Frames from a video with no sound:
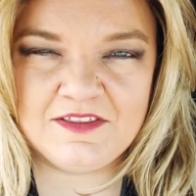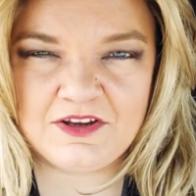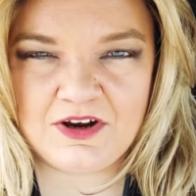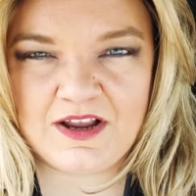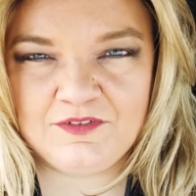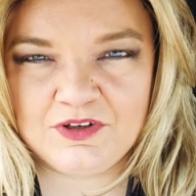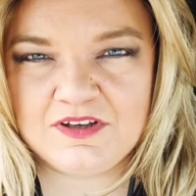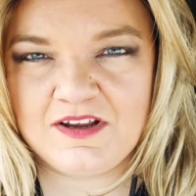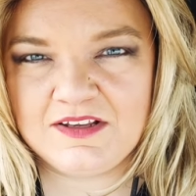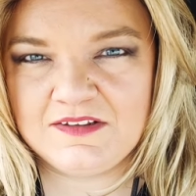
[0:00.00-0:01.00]
They're
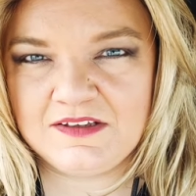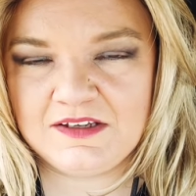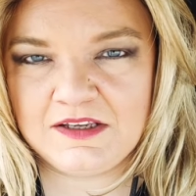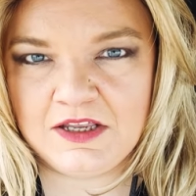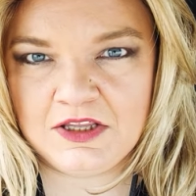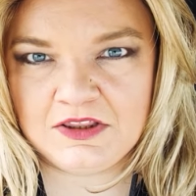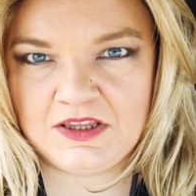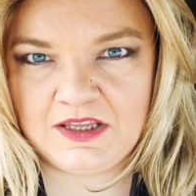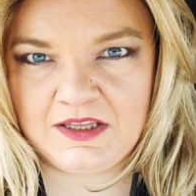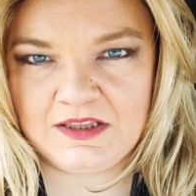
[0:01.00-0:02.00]
advertising
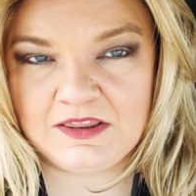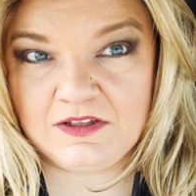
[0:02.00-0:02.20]
that